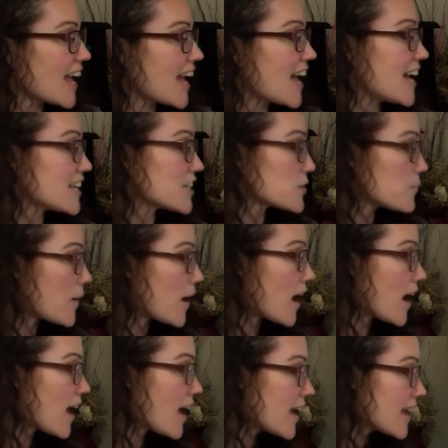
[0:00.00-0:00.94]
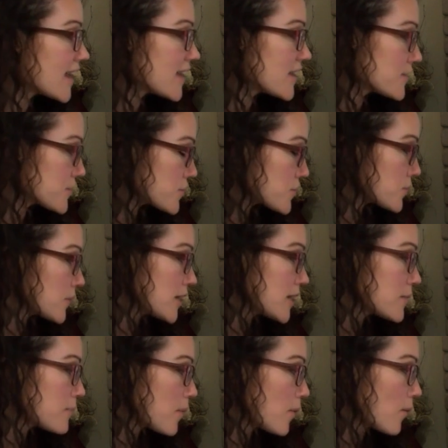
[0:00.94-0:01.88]
and pi is
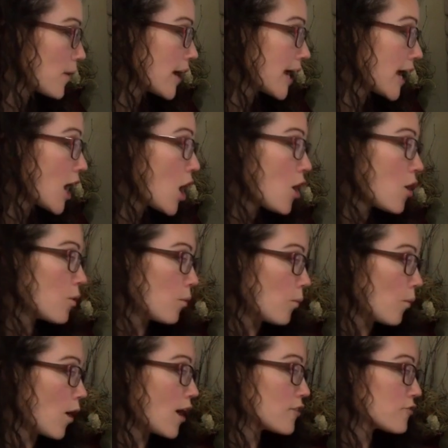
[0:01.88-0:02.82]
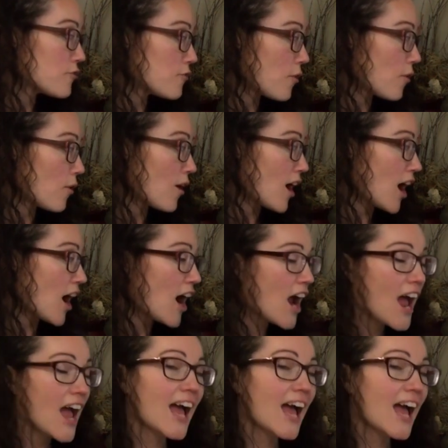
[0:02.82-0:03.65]
3.14